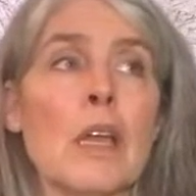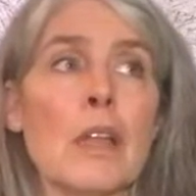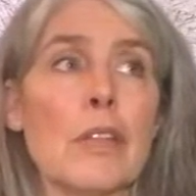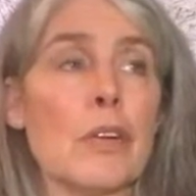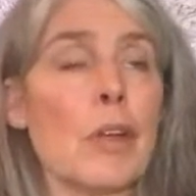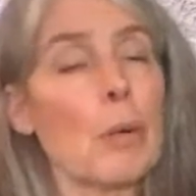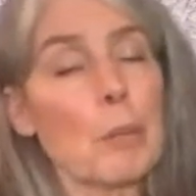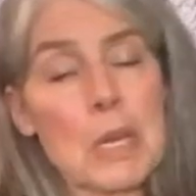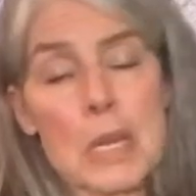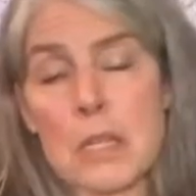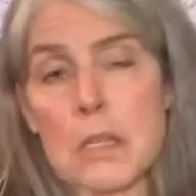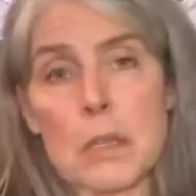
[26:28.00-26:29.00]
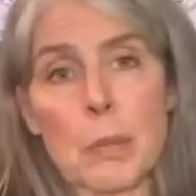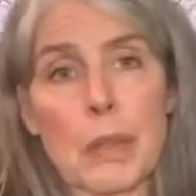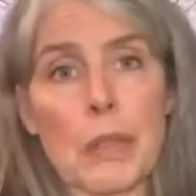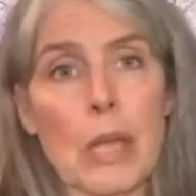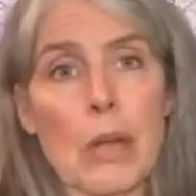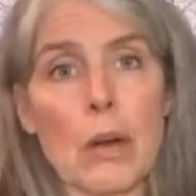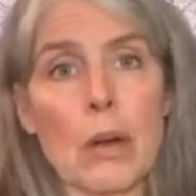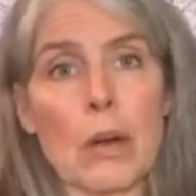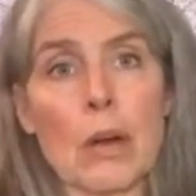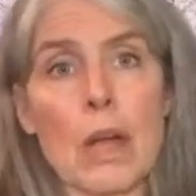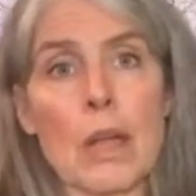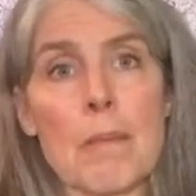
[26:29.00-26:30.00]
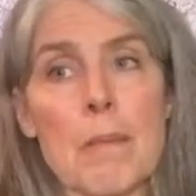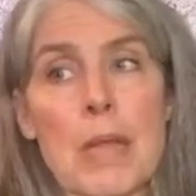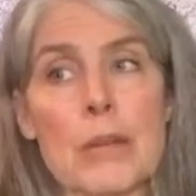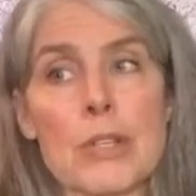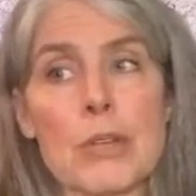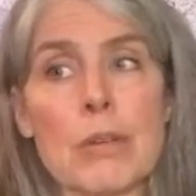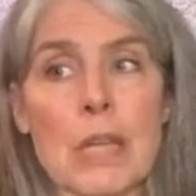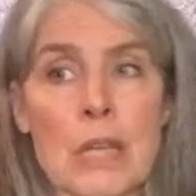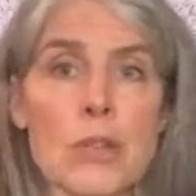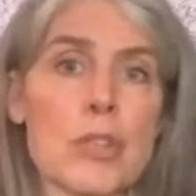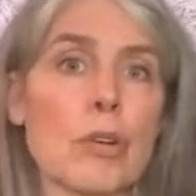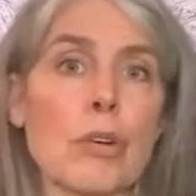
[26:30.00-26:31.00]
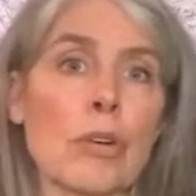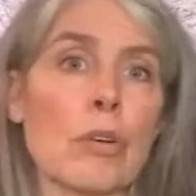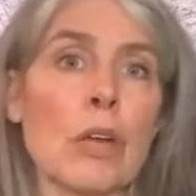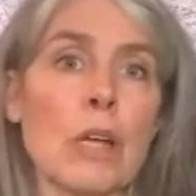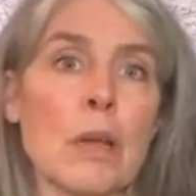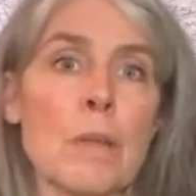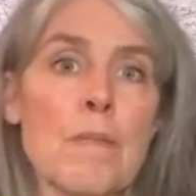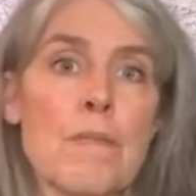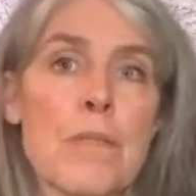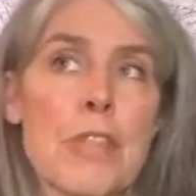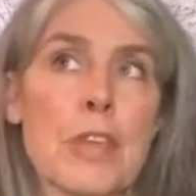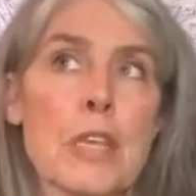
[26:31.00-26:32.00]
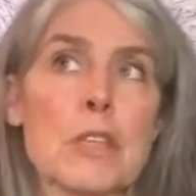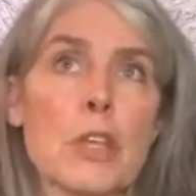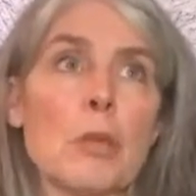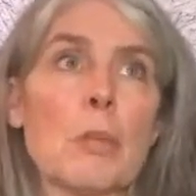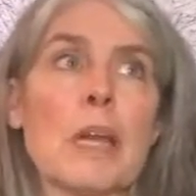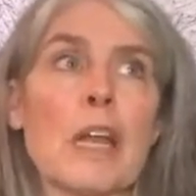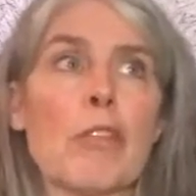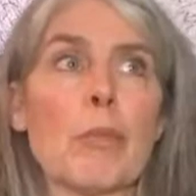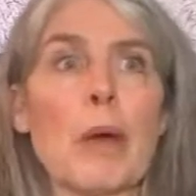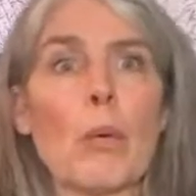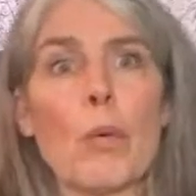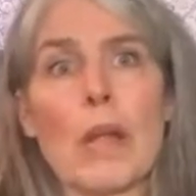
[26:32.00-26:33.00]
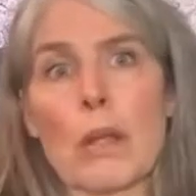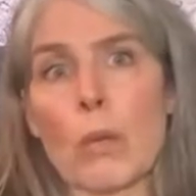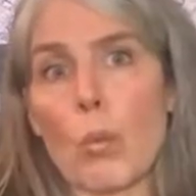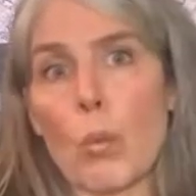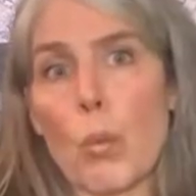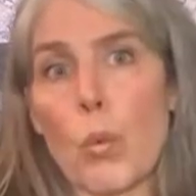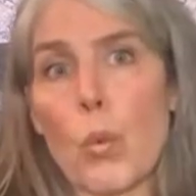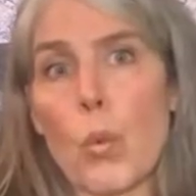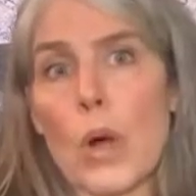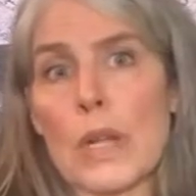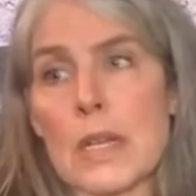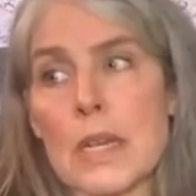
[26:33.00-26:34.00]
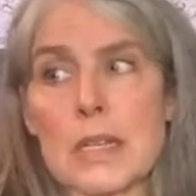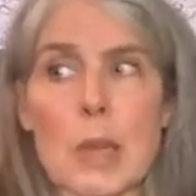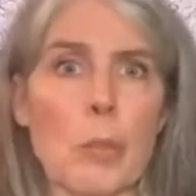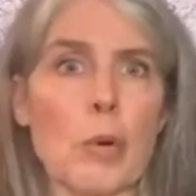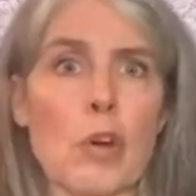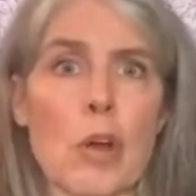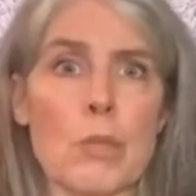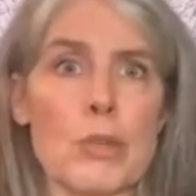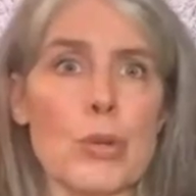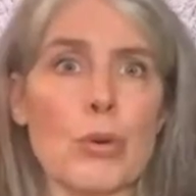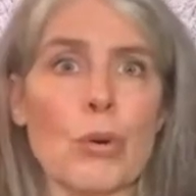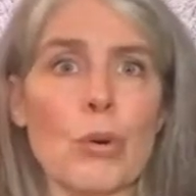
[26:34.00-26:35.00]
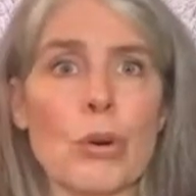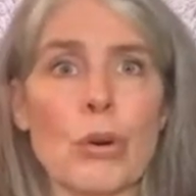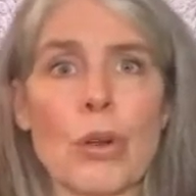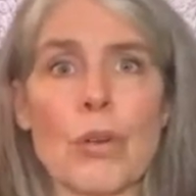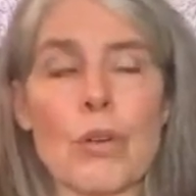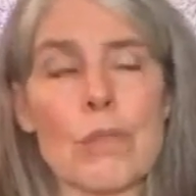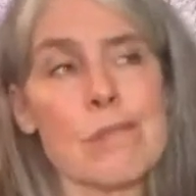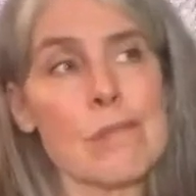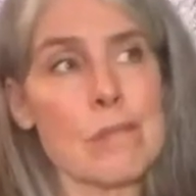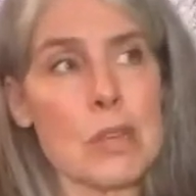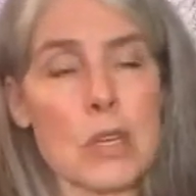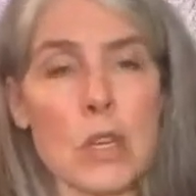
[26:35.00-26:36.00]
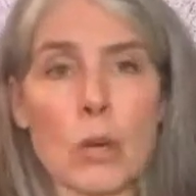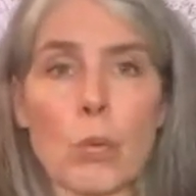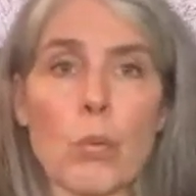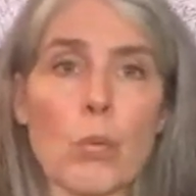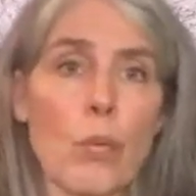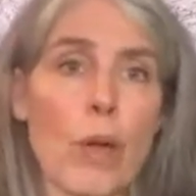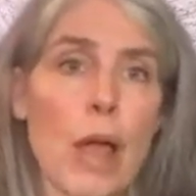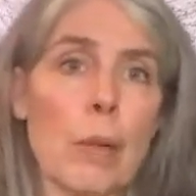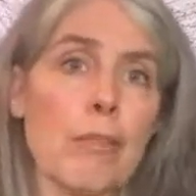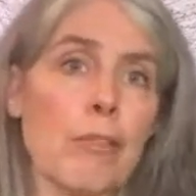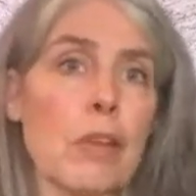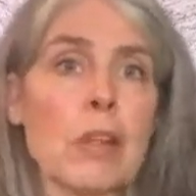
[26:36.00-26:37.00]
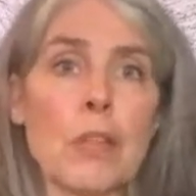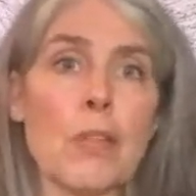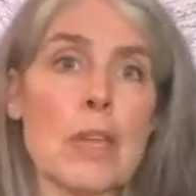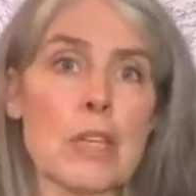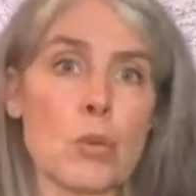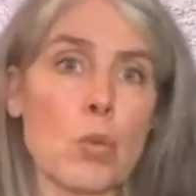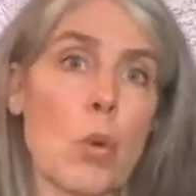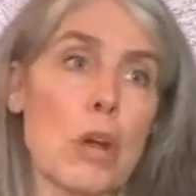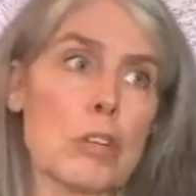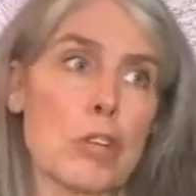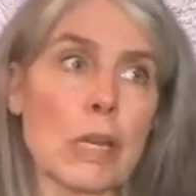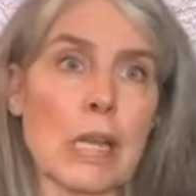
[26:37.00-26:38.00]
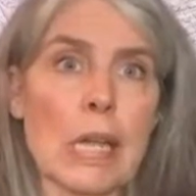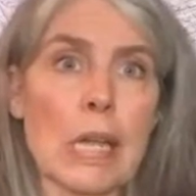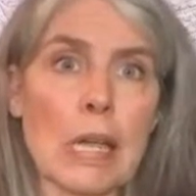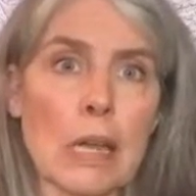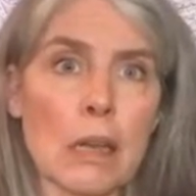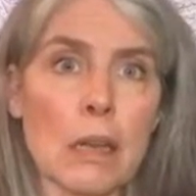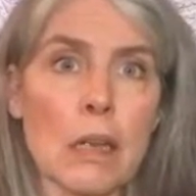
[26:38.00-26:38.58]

They're not readings, but they are meant to answer things that you might have about, like, what does that program do, or, you know, I'm feeling this, where should I head?